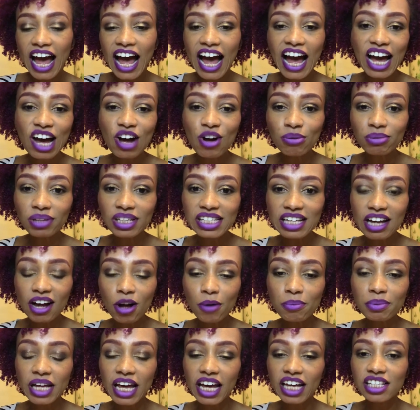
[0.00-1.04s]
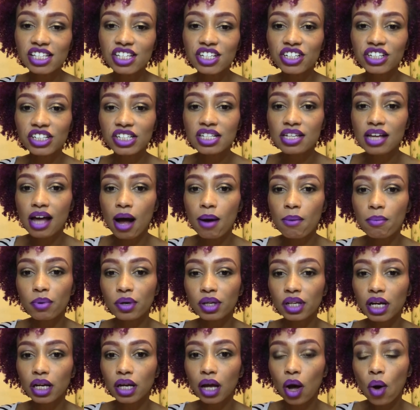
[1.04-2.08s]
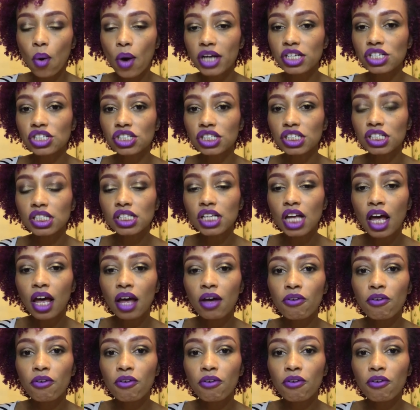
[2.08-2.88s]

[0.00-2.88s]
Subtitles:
I hope this helps answer your scalp-related questions.